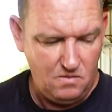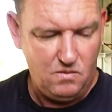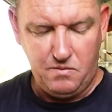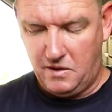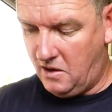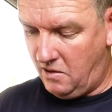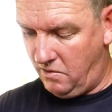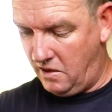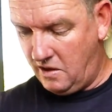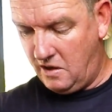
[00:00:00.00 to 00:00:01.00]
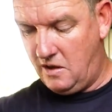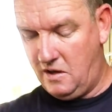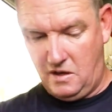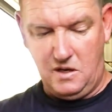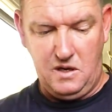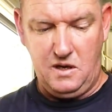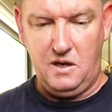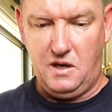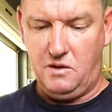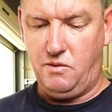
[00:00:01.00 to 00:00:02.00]
what we do
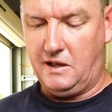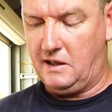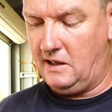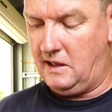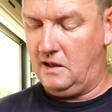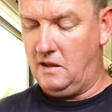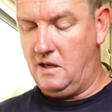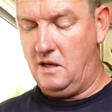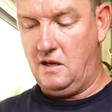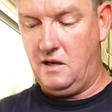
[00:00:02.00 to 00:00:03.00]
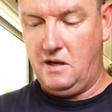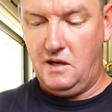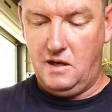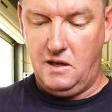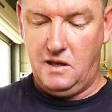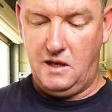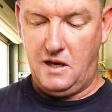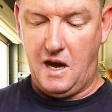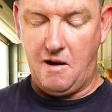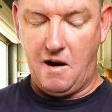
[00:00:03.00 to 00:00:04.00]
is we get the
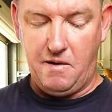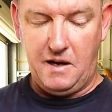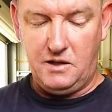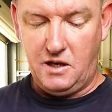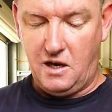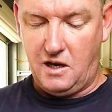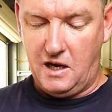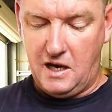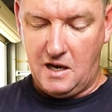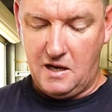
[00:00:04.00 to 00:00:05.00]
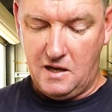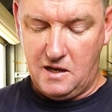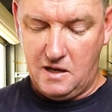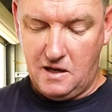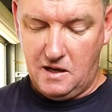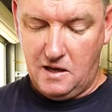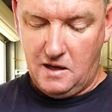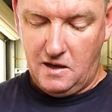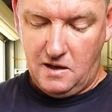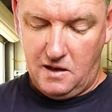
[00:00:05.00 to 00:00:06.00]
arrow insert here,
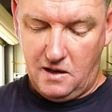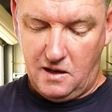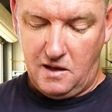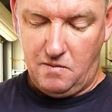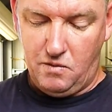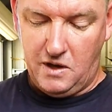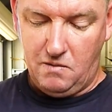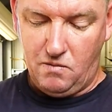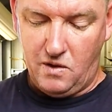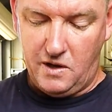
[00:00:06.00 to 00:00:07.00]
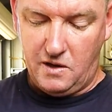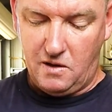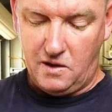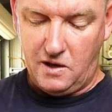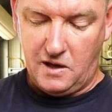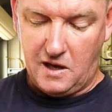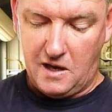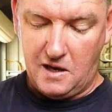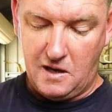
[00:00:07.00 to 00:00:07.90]
and we wind it onto the